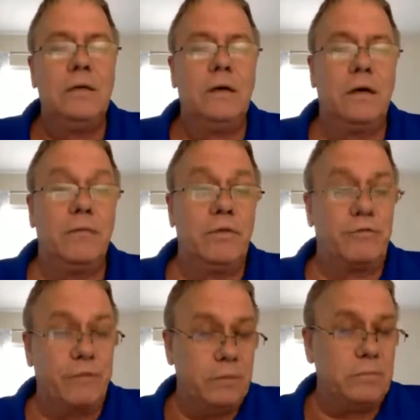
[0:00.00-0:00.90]
the
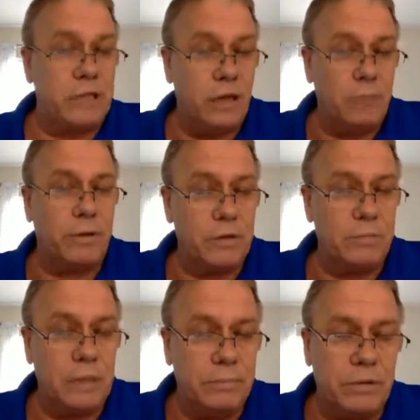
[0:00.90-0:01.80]
freedom to help other
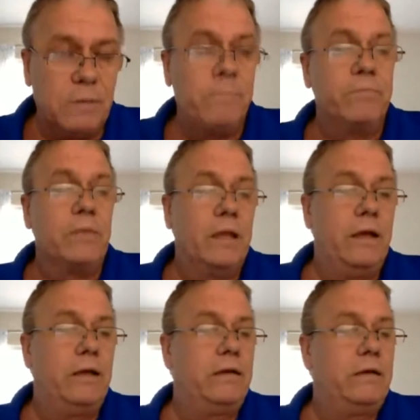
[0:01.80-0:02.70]
people,
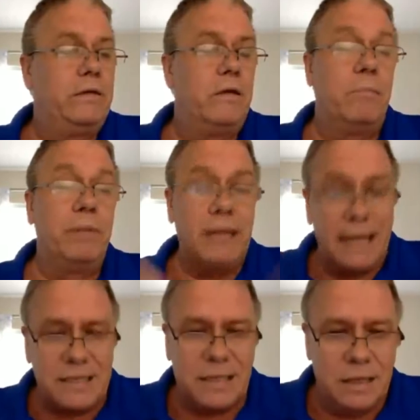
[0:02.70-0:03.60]
and the
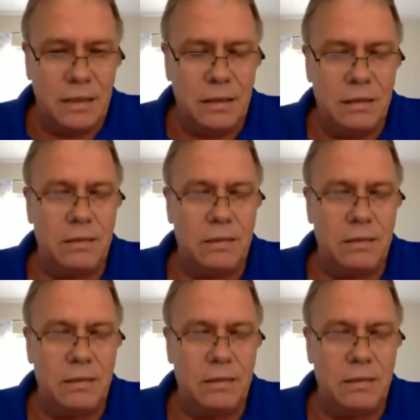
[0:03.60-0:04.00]
blessing